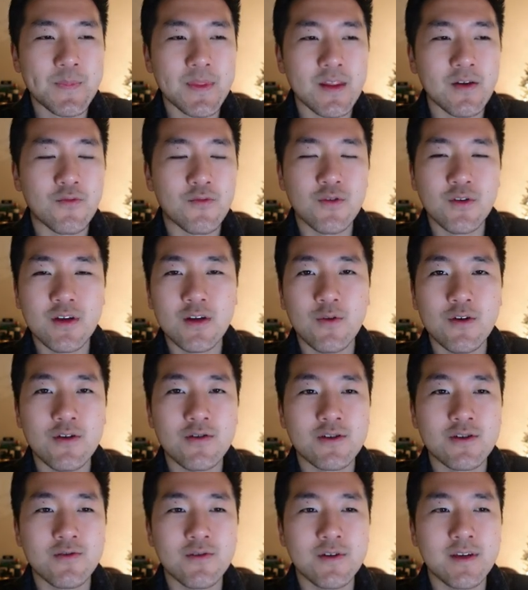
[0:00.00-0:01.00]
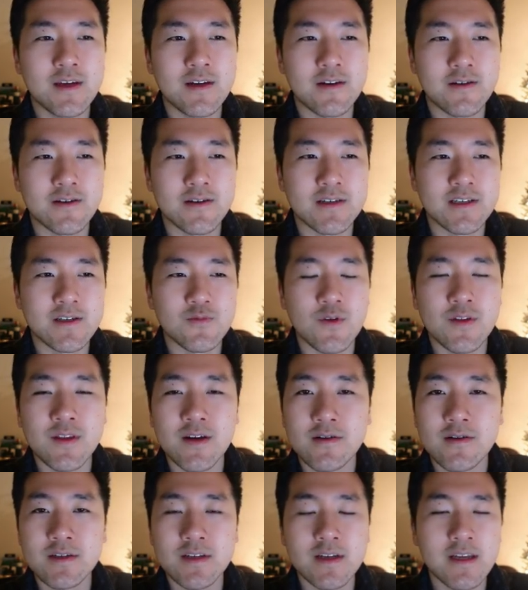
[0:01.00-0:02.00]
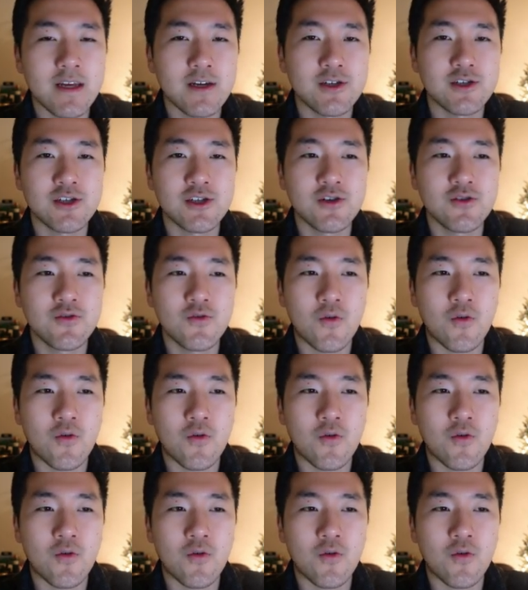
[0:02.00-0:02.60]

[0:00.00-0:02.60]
Really what you're doing here is when there's an issue